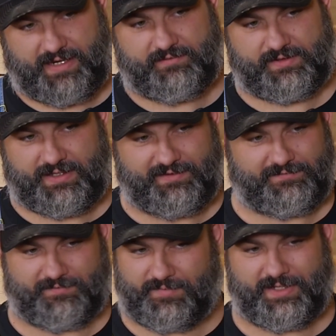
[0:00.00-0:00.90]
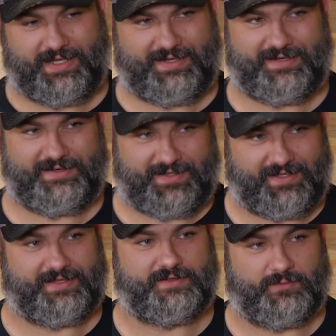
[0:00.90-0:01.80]
Everything from beginning to
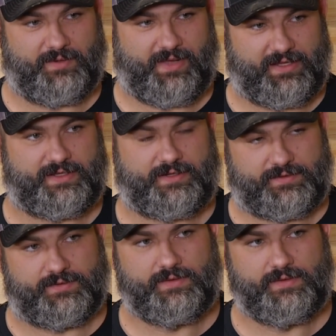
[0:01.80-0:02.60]
end we make here.